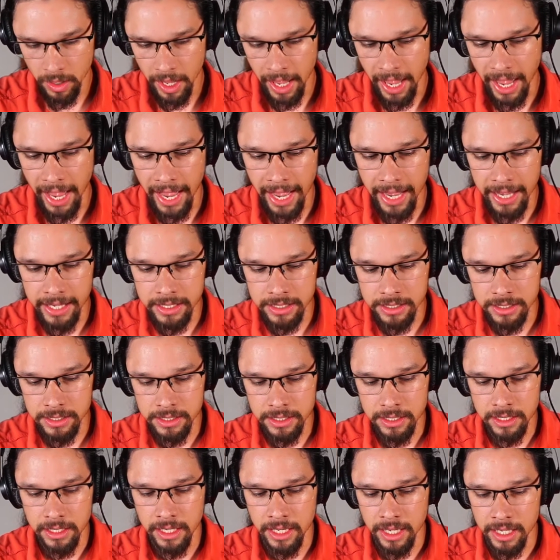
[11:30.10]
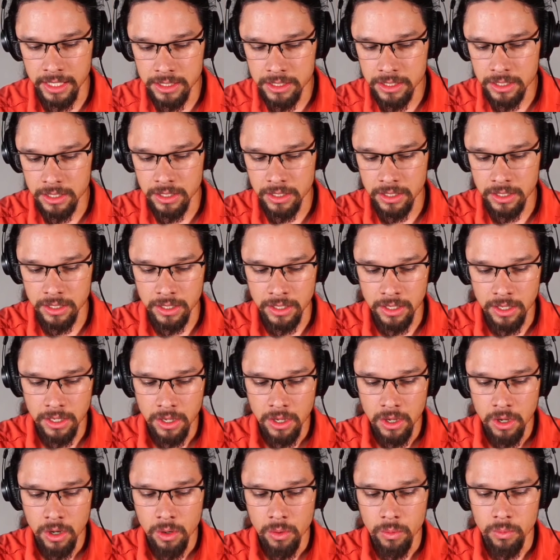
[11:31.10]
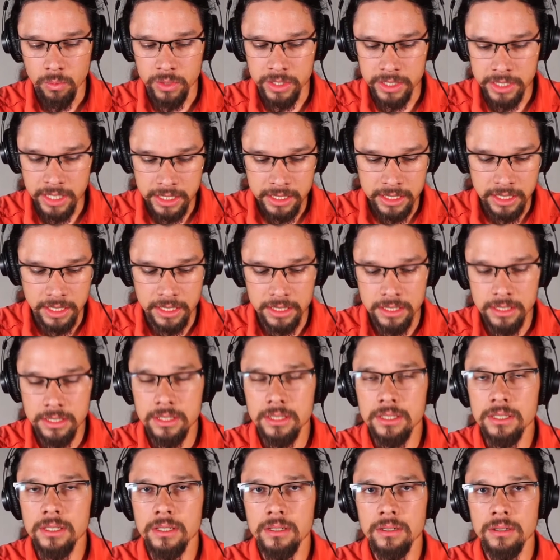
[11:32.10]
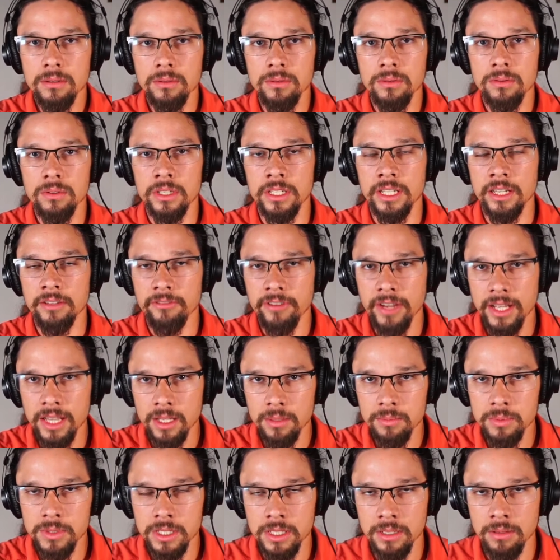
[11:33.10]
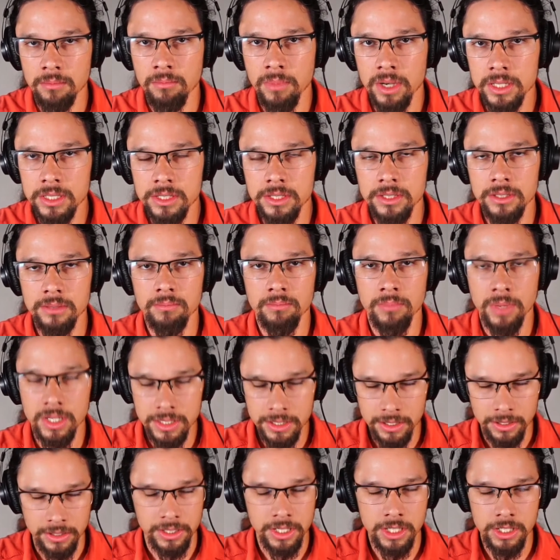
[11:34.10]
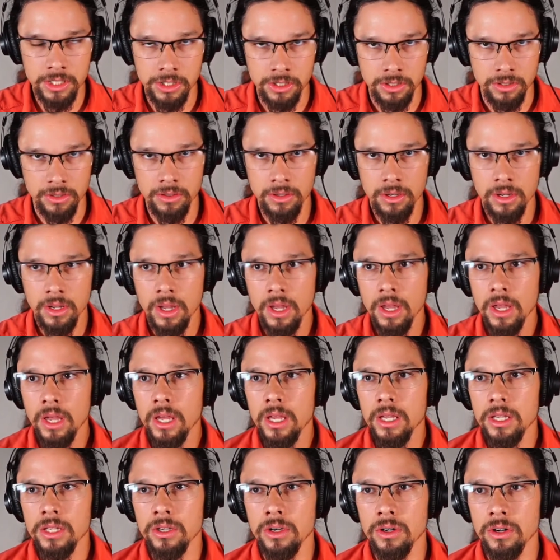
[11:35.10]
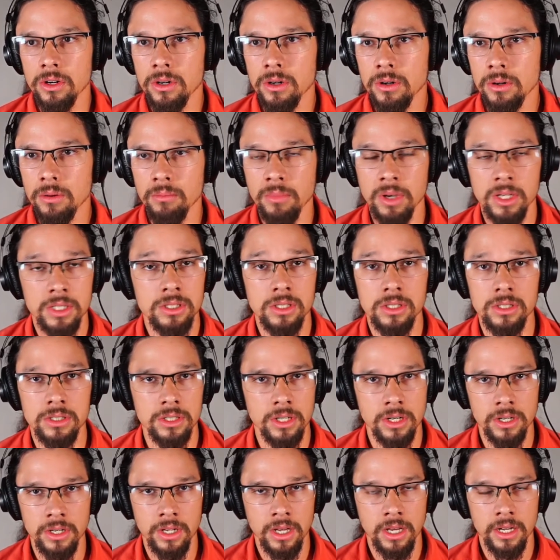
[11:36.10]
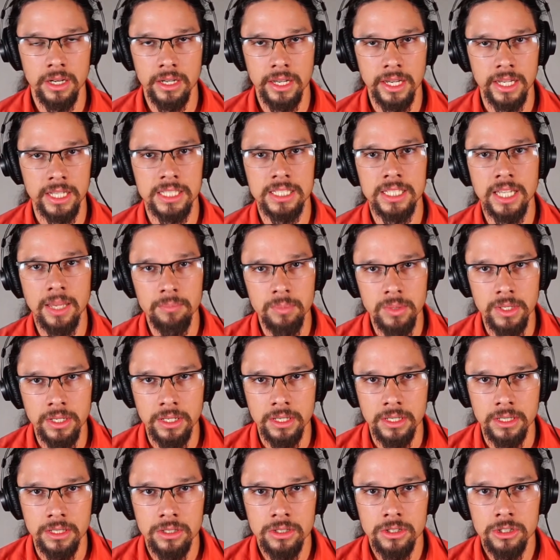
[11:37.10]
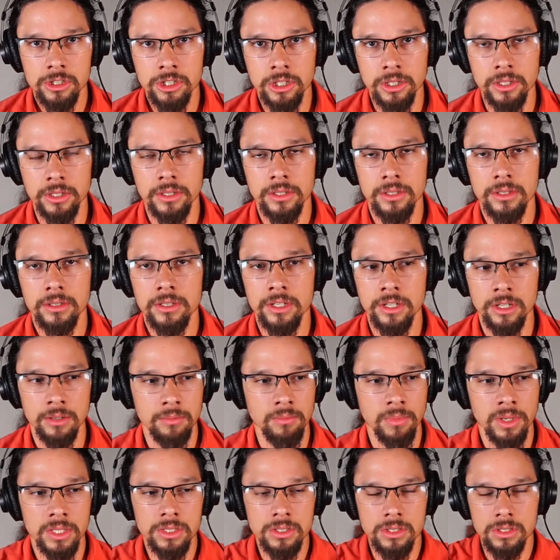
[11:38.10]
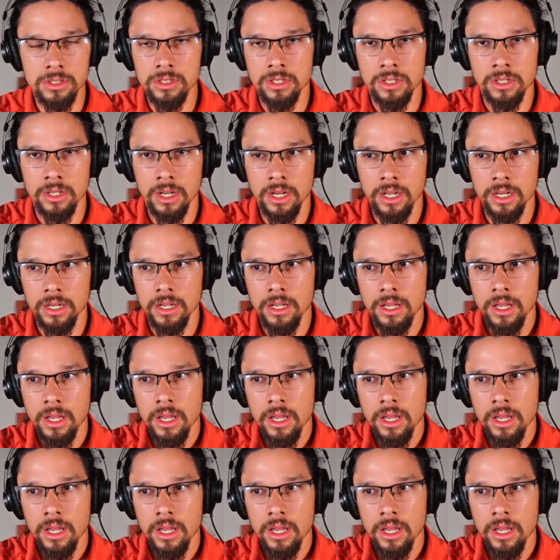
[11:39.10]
as insulin resistance develops in muscle tissue, your muscles are not accepting sugar. Your muscles are not,